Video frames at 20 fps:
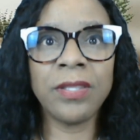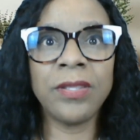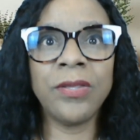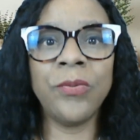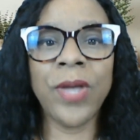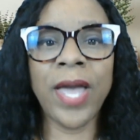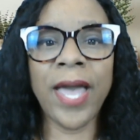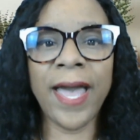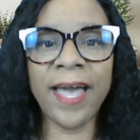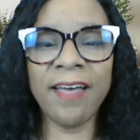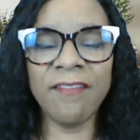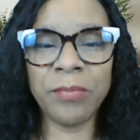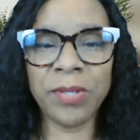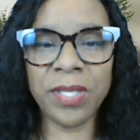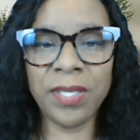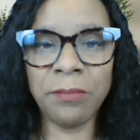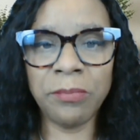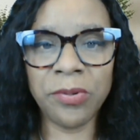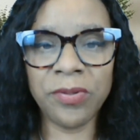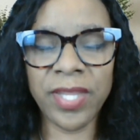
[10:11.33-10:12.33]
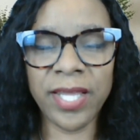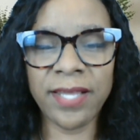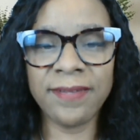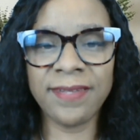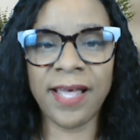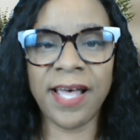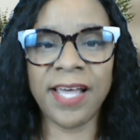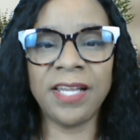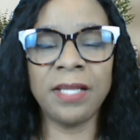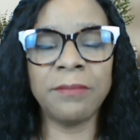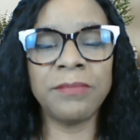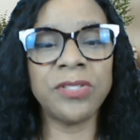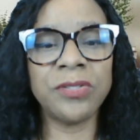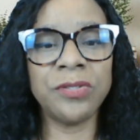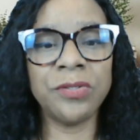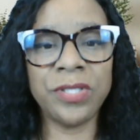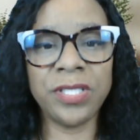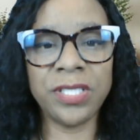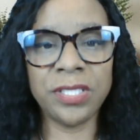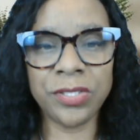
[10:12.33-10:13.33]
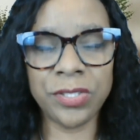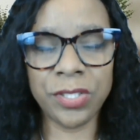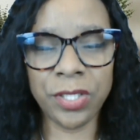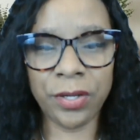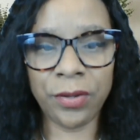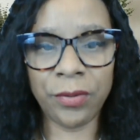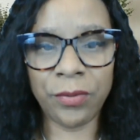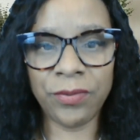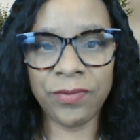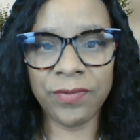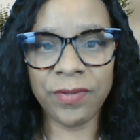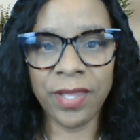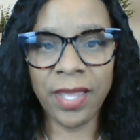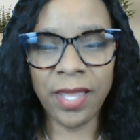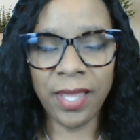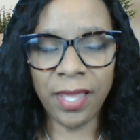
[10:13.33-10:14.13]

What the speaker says: You have people that sign up to do these shows.